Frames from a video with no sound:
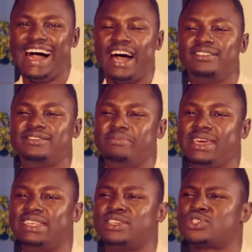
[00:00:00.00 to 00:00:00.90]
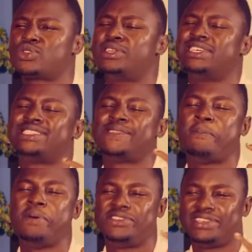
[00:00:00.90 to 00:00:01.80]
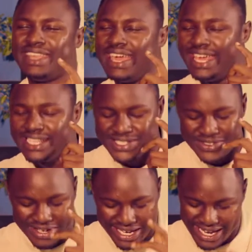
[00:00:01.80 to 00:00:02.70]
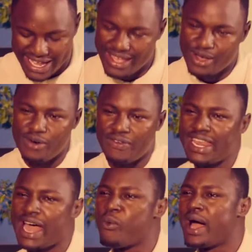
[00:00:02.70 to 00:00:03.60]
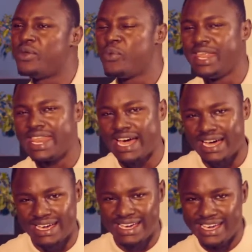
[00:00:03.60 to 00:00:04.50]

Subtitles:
And he made the shortest speech in the history of an award winner.